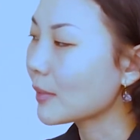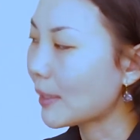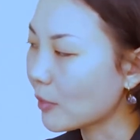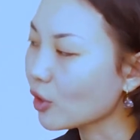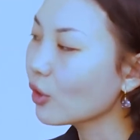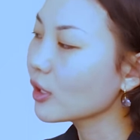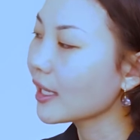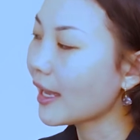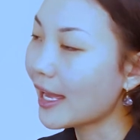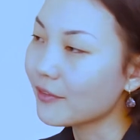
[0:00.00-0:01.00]

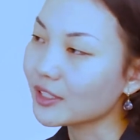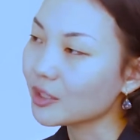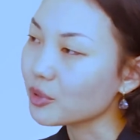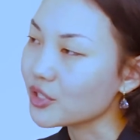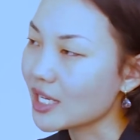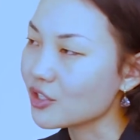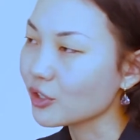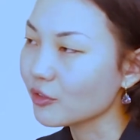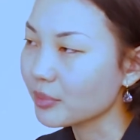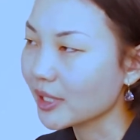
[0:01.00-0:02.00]
Mongolia having the
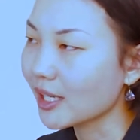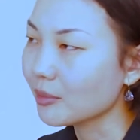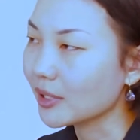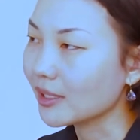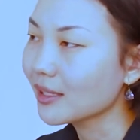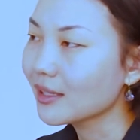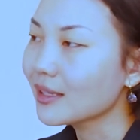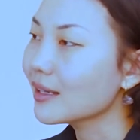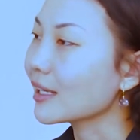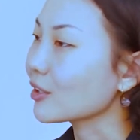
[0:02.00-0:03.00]
potential of becoming,
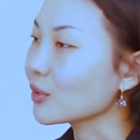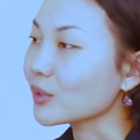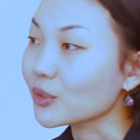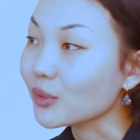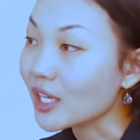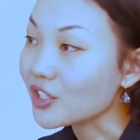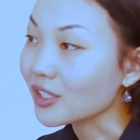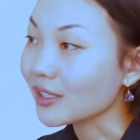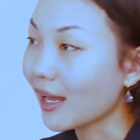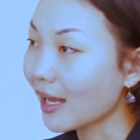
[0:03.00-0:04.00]
I don't know,
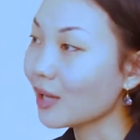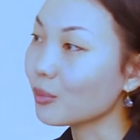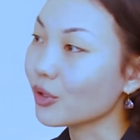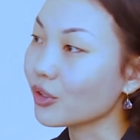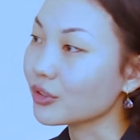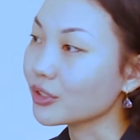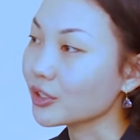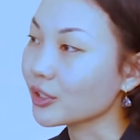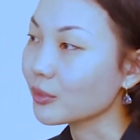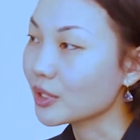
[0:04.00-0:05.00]
educational hub or,
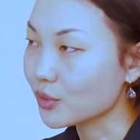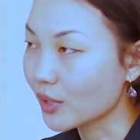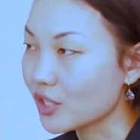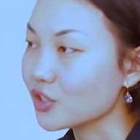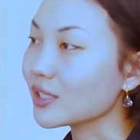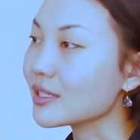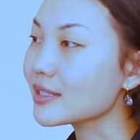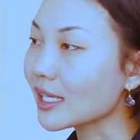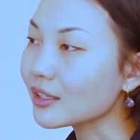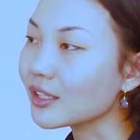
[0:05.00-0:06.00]
educational
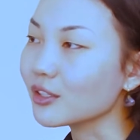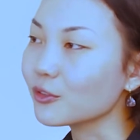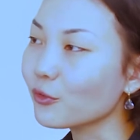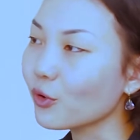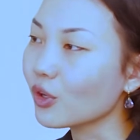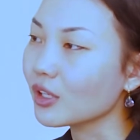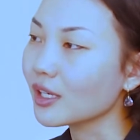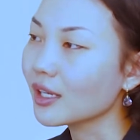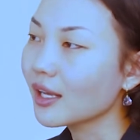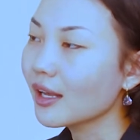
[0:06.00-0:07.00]
center
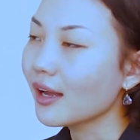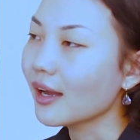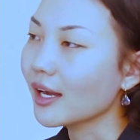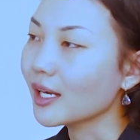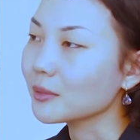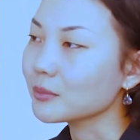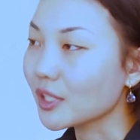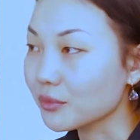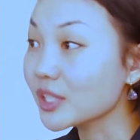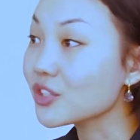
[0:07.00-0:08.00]
for
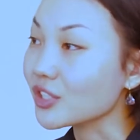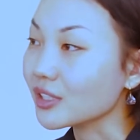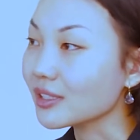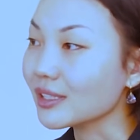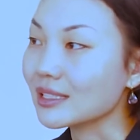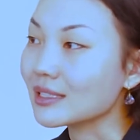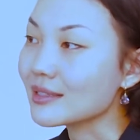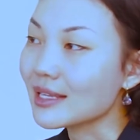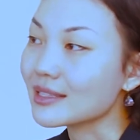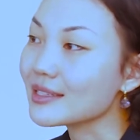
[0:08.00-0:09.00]
the region
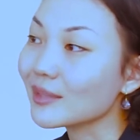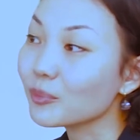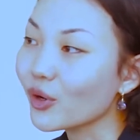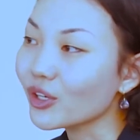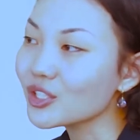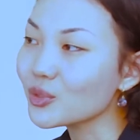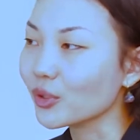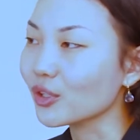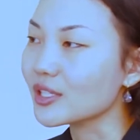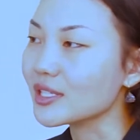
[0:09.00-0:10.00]
at some point?
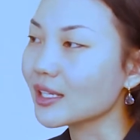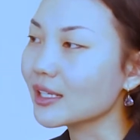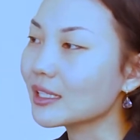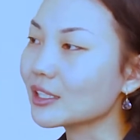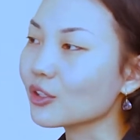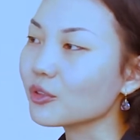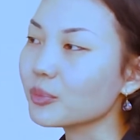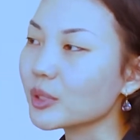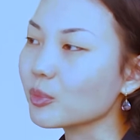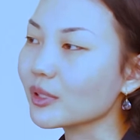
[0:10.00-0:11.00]
Because a lot of
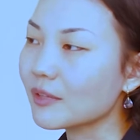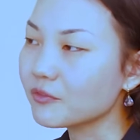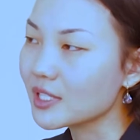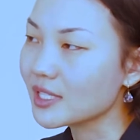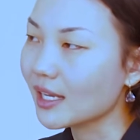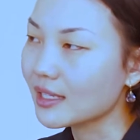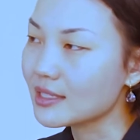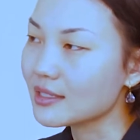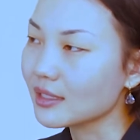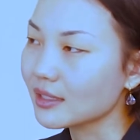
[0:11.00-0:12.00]
people
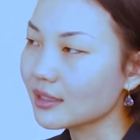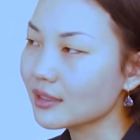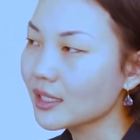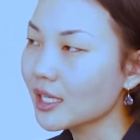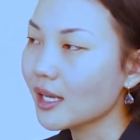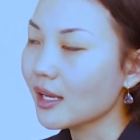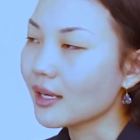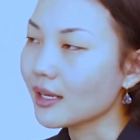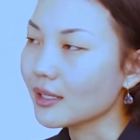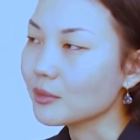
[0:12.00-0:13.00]
emphasize the
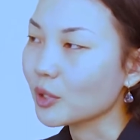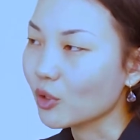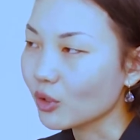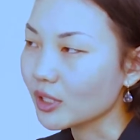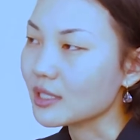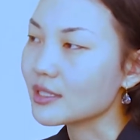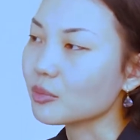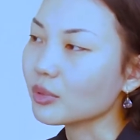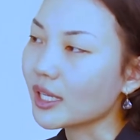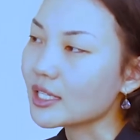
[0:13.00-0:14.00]
Mongolians are
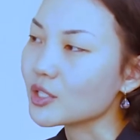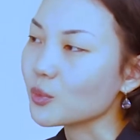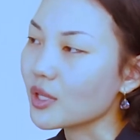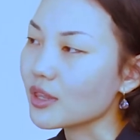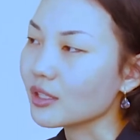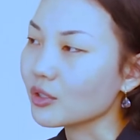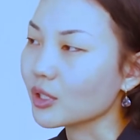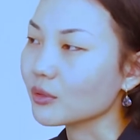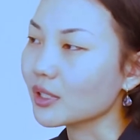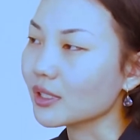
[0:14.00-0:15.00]
blessed with,
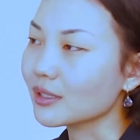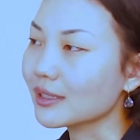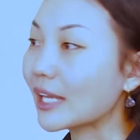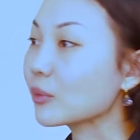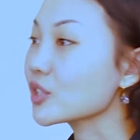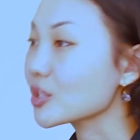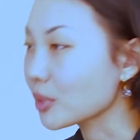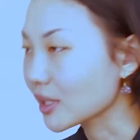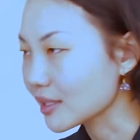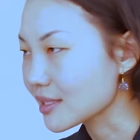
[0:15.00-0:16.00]
the language
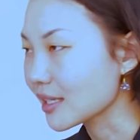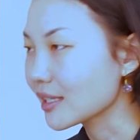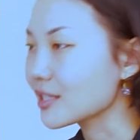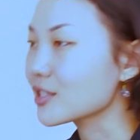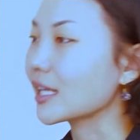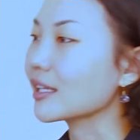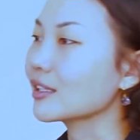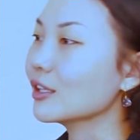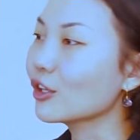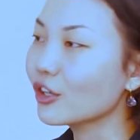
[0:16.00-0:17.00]
abilities. They
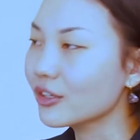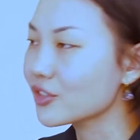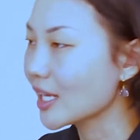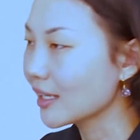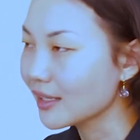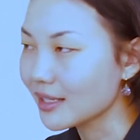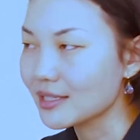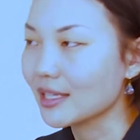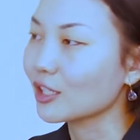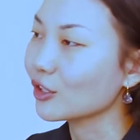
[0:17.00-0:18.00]
can learn
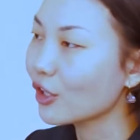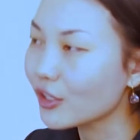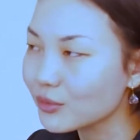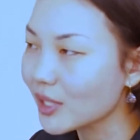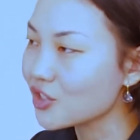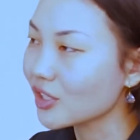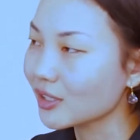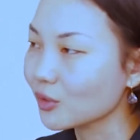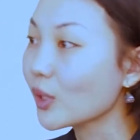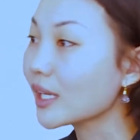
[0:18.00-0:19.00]
Chinese, they can learn
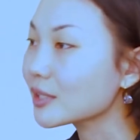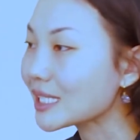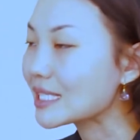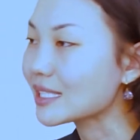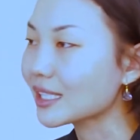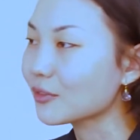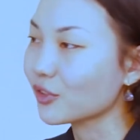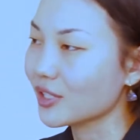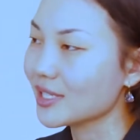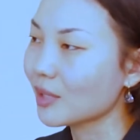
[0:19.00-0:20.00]
Russian quite easily,
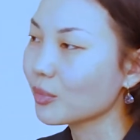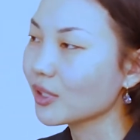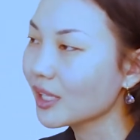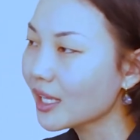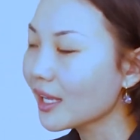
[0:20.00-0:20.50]
for example.